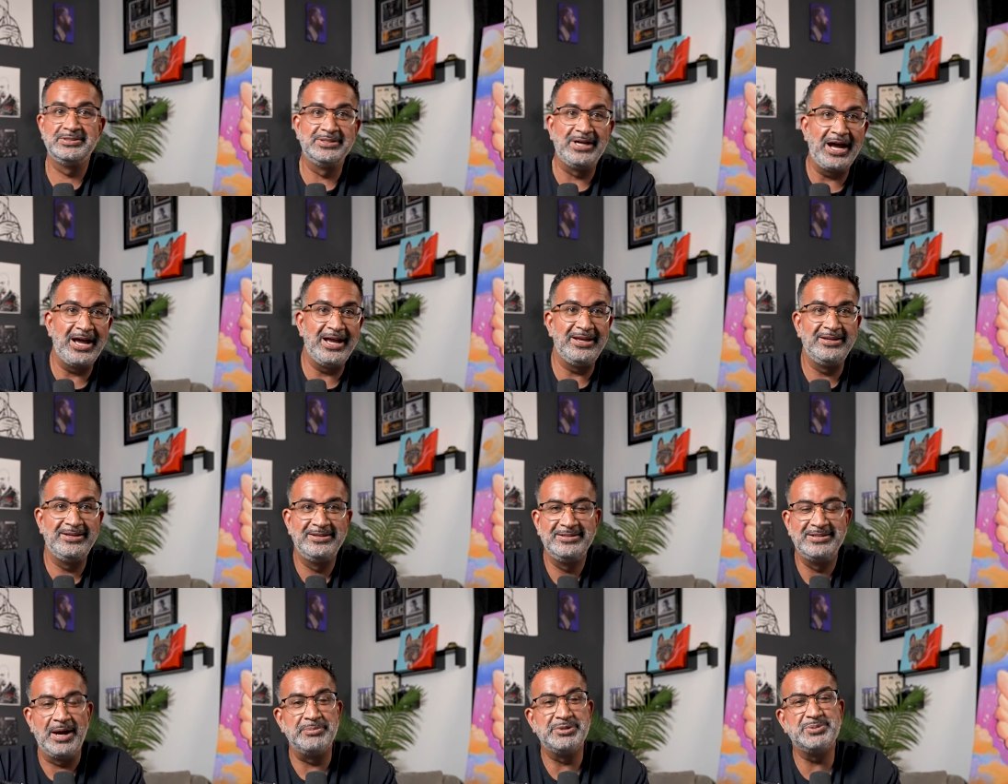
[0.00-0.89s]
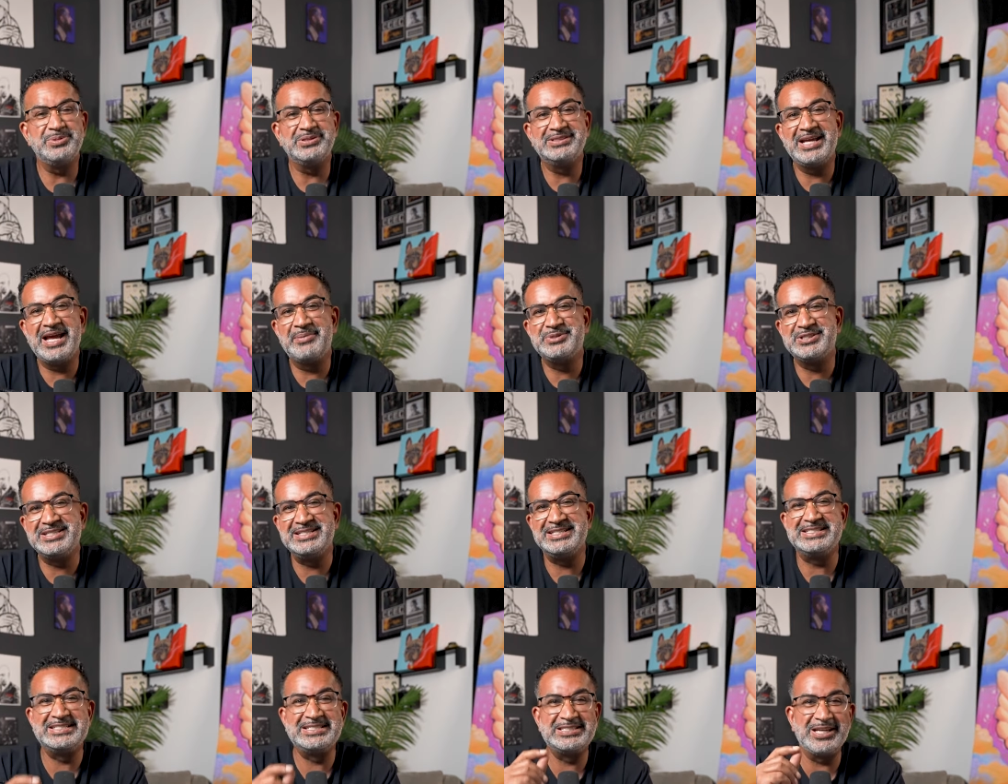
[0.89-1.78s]
Hi, I'm Jamil
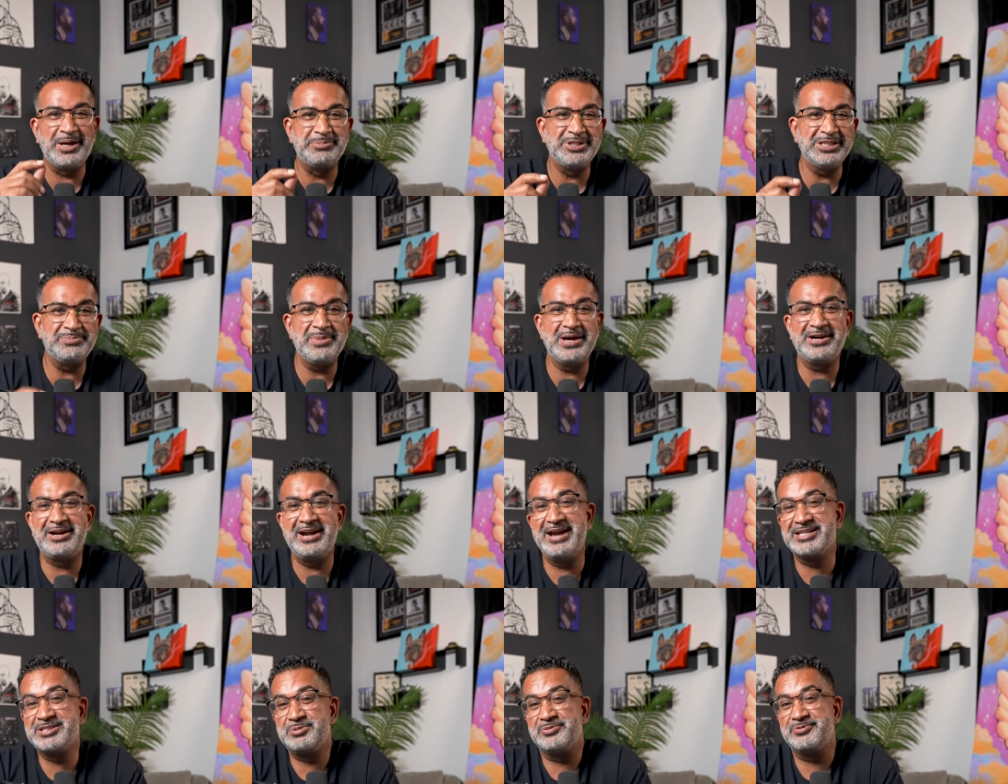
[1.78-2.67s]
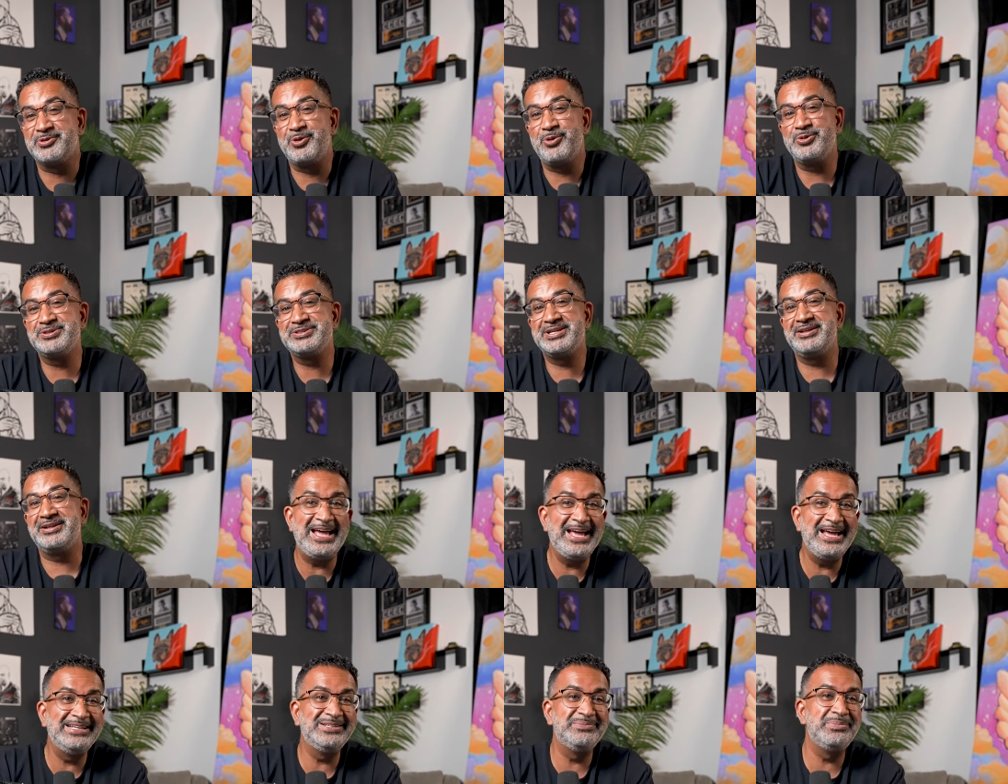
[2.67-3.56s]
Damji, subject matter expert for wholesale
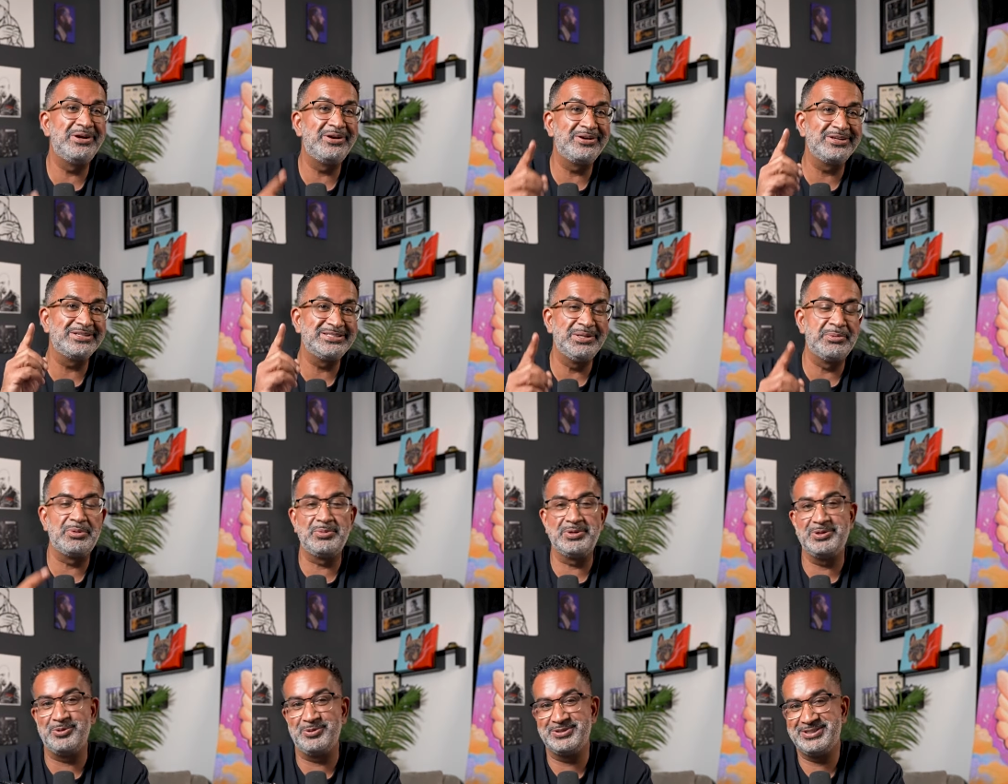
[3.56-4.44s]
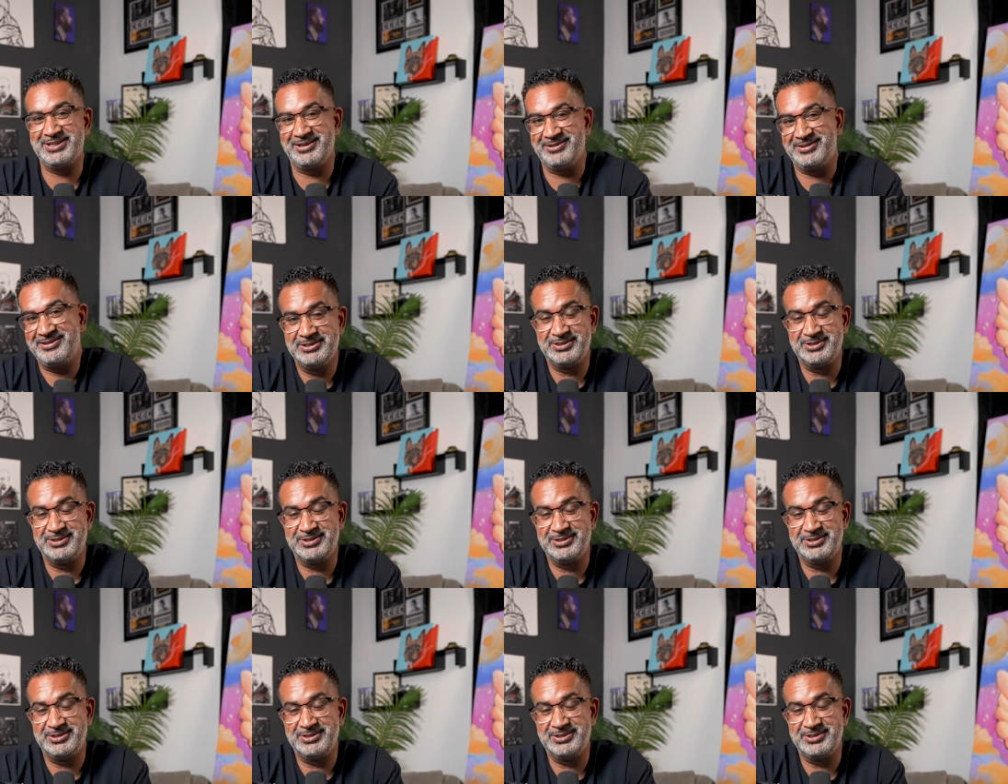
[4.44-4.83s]
and America's #1 wholesaler.